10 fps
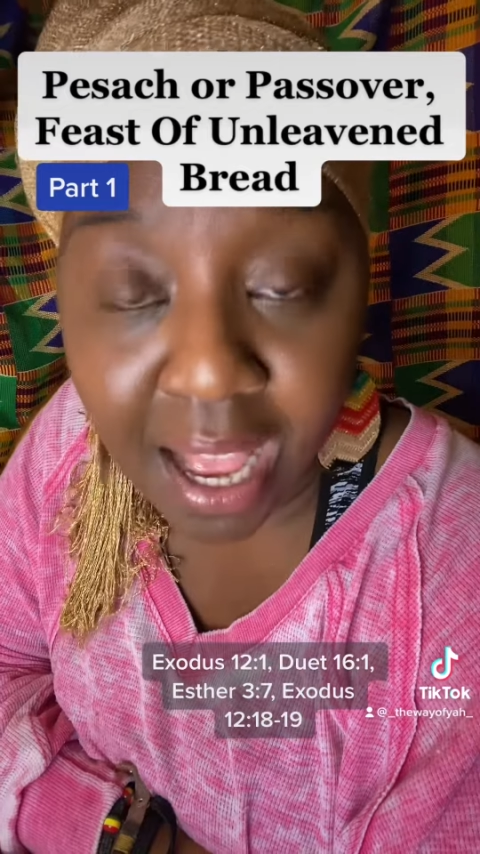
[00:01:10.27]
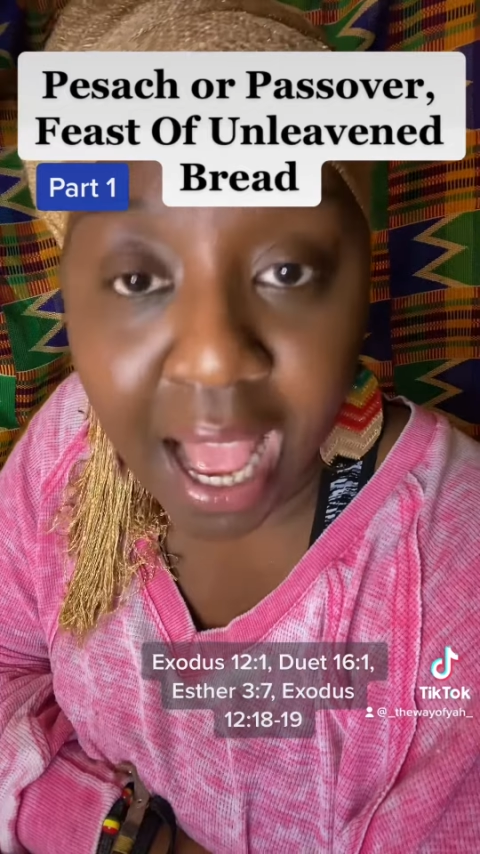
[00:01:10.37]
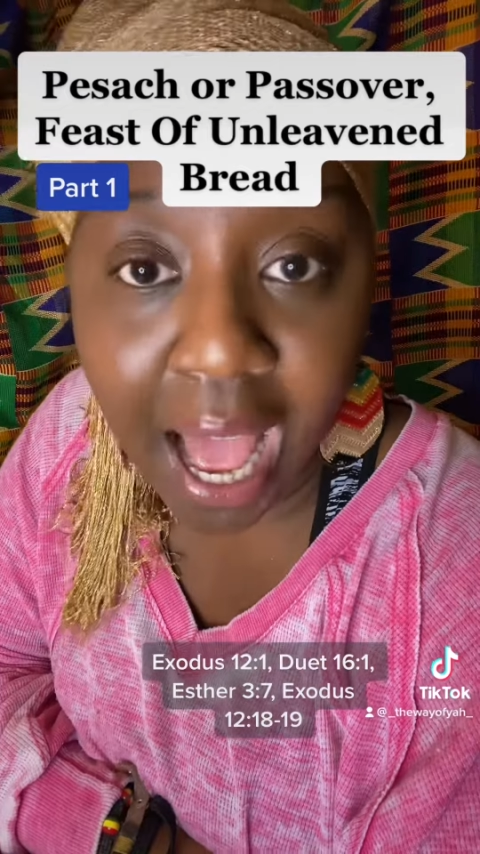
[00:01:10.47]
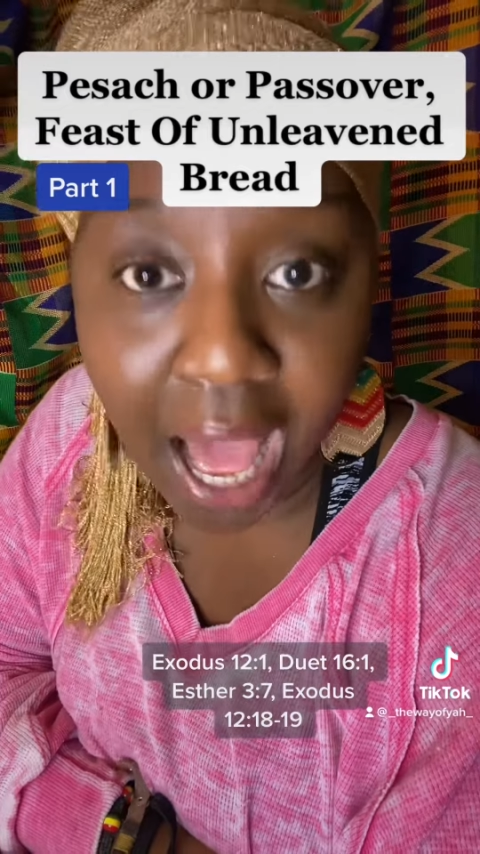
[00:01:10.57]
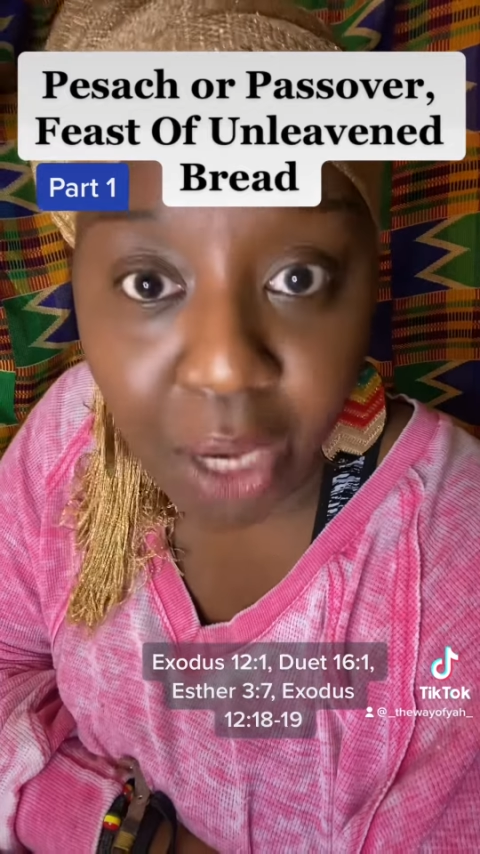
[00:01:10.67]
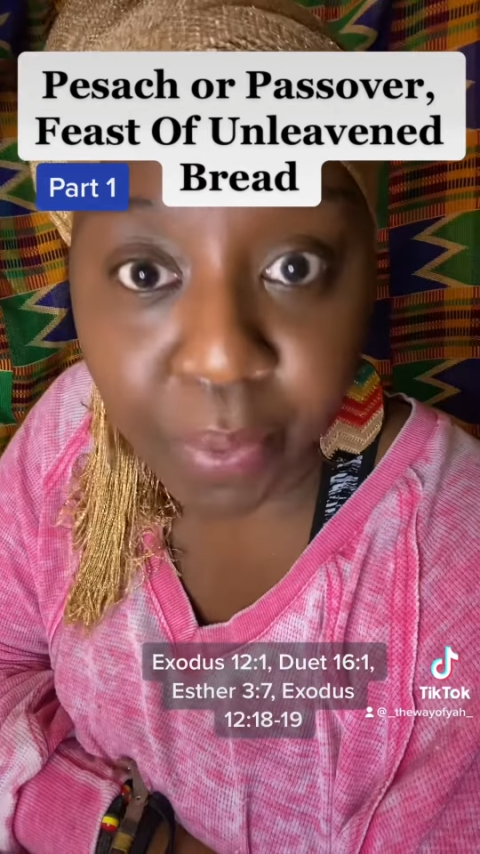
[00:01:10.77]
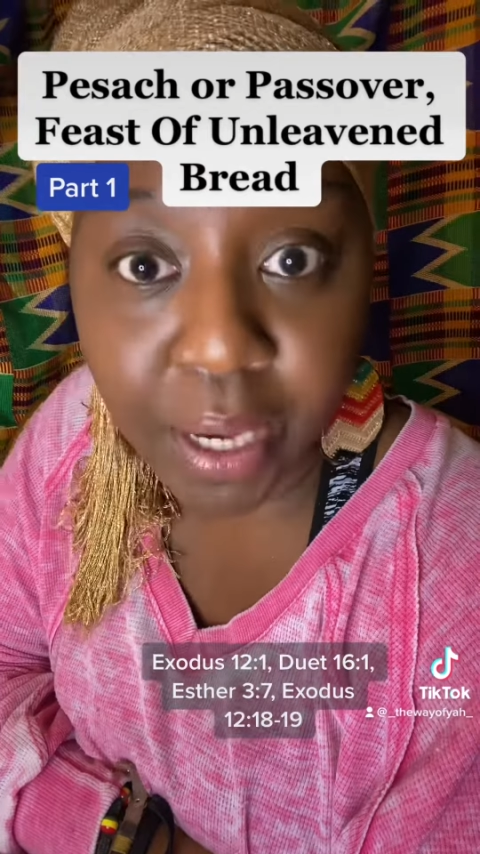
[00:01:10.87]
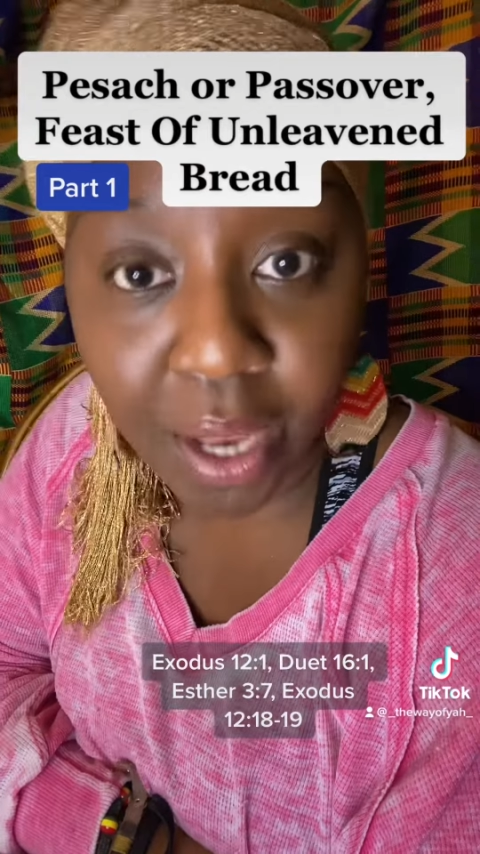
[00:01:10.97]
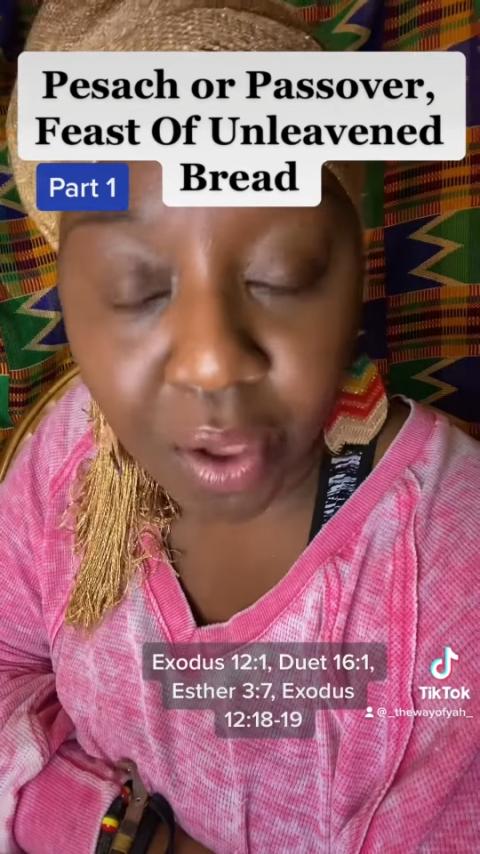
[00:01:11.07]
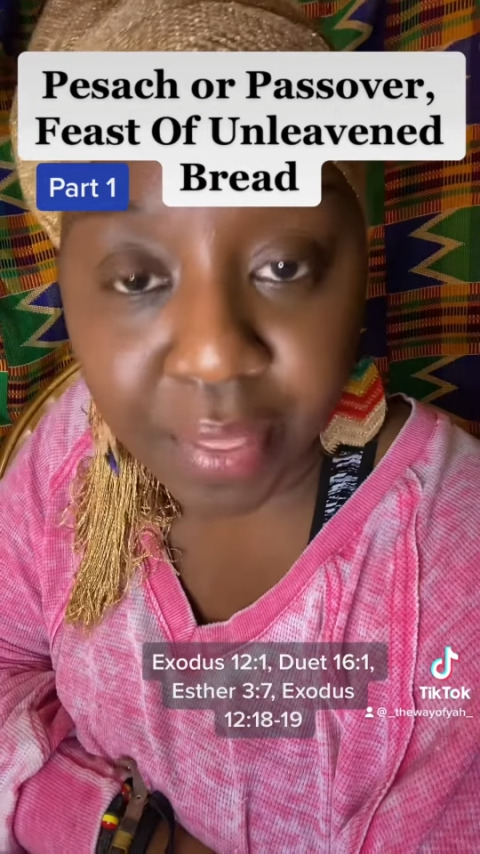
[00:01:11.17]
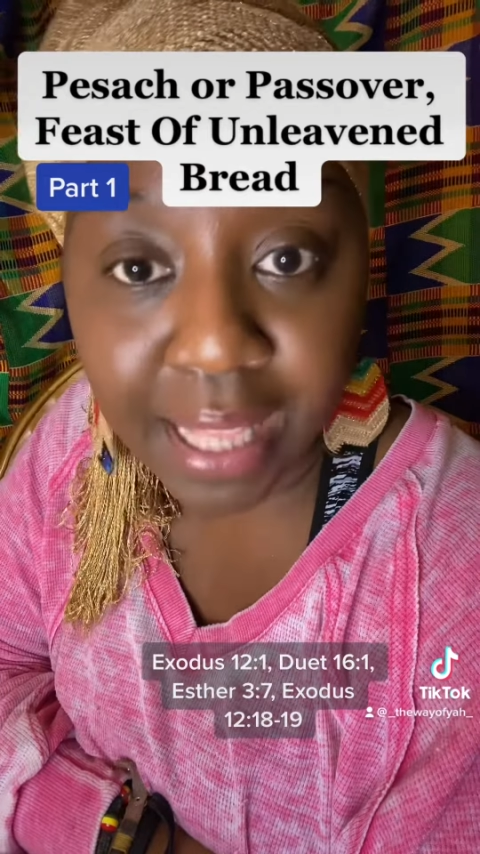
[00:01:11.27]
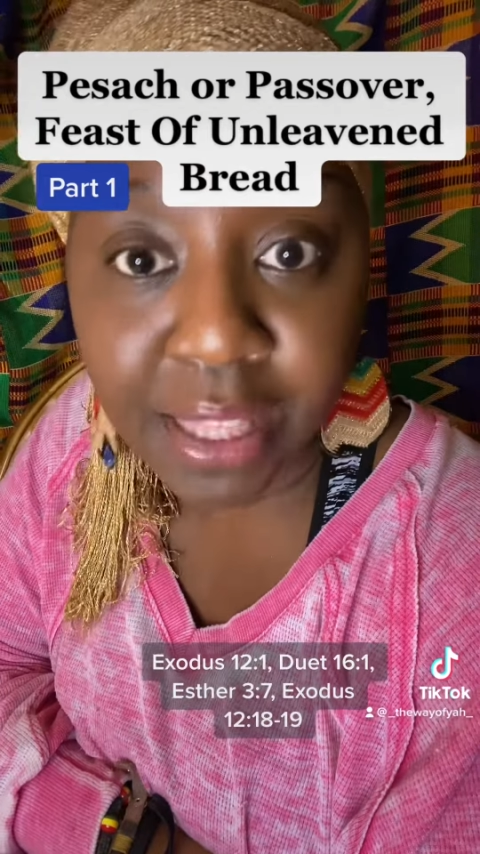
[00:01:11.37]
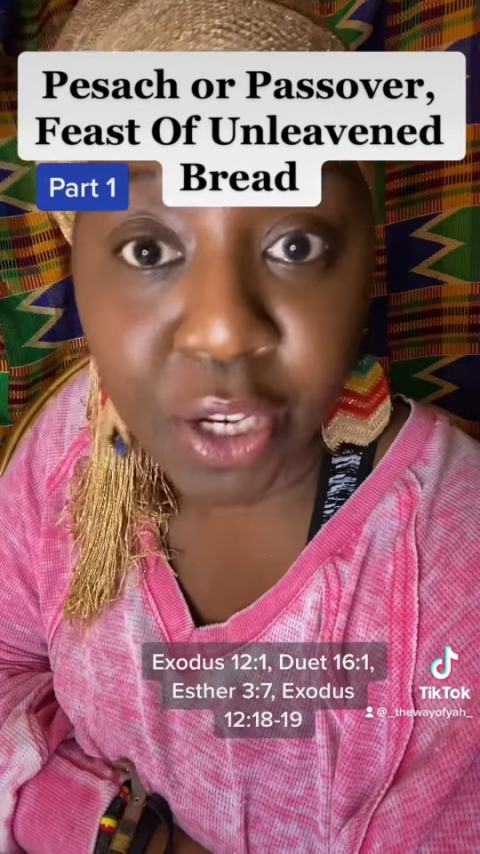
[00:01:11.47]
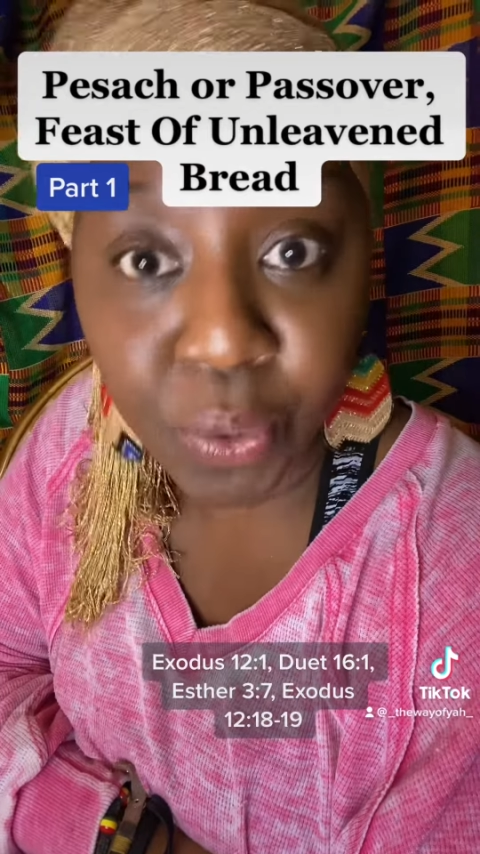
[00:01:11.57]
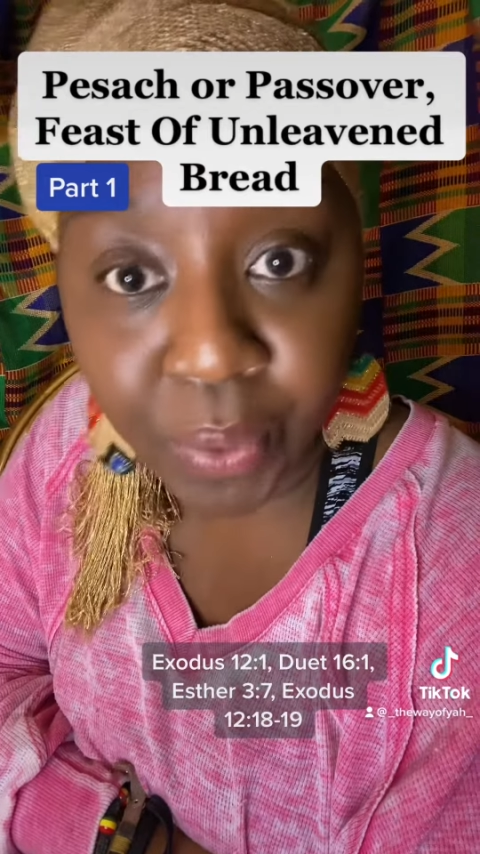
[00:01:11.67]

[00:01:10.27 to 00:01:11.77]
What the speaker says: how do we know that the new